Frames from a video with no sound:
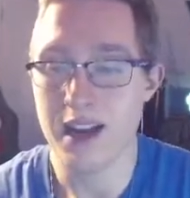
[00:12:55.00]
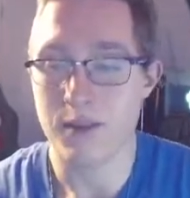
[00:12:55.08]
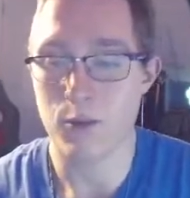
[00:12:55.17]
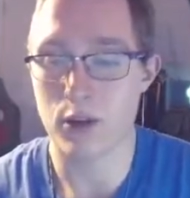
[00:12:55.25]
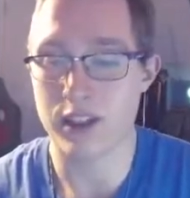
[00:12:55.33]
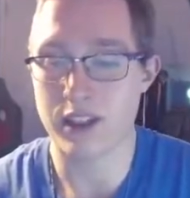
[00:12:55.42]

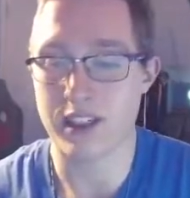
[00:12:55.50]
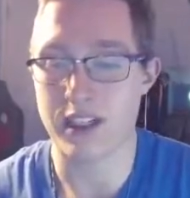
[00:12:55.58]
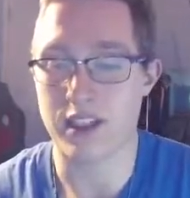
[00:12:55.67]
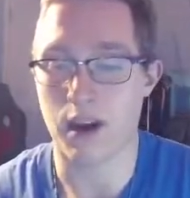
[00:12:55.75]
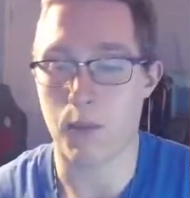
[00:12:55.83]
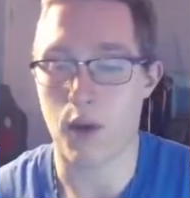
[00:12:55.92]
we're just going to
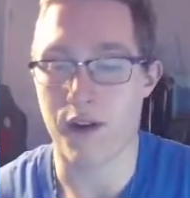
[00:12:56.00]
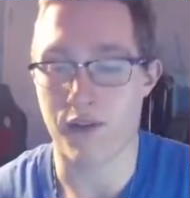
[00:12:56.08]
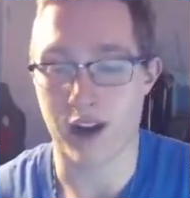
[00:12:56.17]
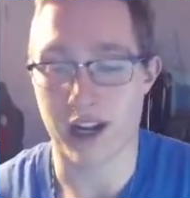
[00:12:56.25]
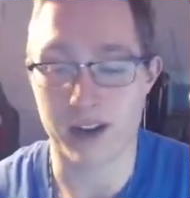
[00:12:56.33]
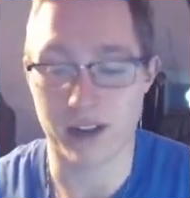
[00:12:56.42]
dump off
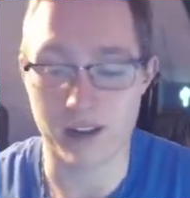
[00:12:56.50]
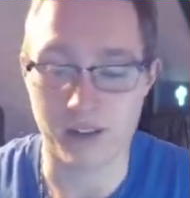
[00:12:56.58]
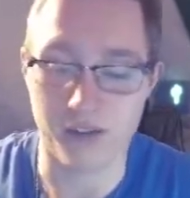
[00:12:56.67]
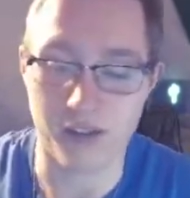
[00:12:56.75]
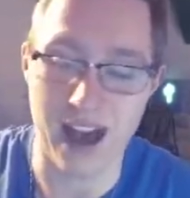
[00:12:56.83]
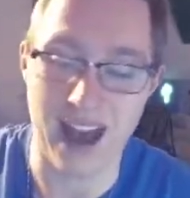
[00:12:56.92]
right here to the
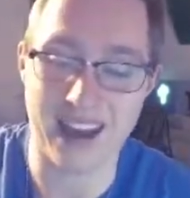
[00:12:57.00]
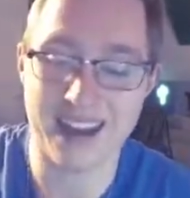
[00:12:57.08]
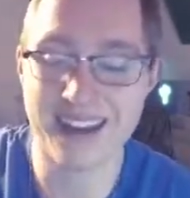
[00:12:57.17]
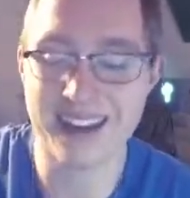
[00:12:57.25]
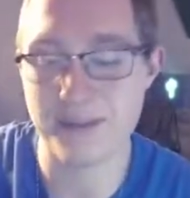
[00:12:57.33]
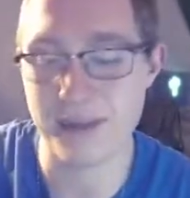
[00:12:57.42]
flat.
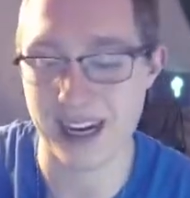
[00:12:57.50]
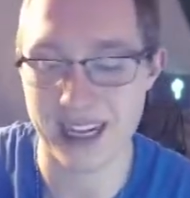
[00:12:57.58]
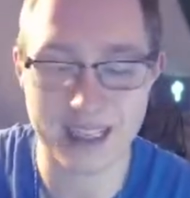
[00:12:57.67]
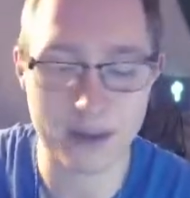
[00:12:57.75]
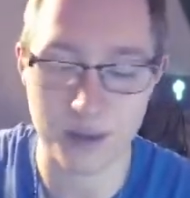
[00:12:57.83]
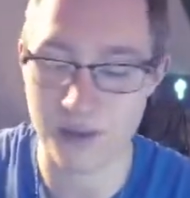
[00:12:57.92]
Man, I
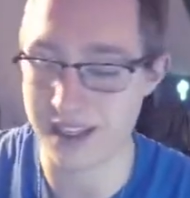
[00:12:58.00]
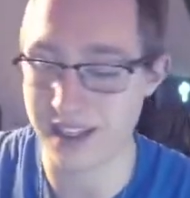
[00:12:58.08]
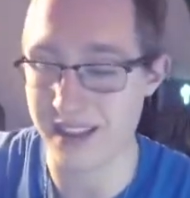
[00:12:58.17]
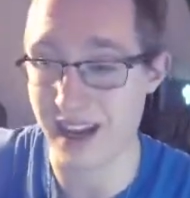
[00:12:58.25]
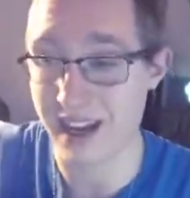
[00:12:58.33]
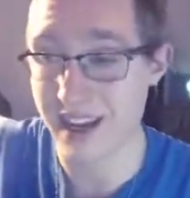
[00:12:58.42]
can't believe I did
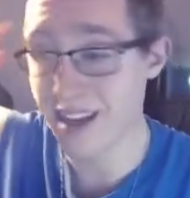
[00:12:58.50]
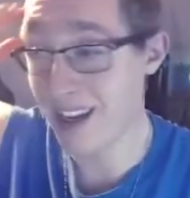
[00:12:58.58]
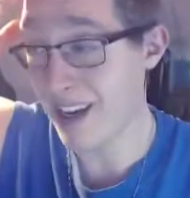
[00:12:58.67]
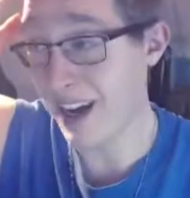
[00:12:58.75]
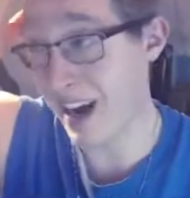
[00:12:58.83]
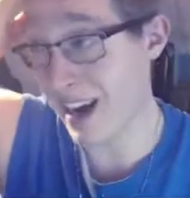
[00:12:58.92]
that. I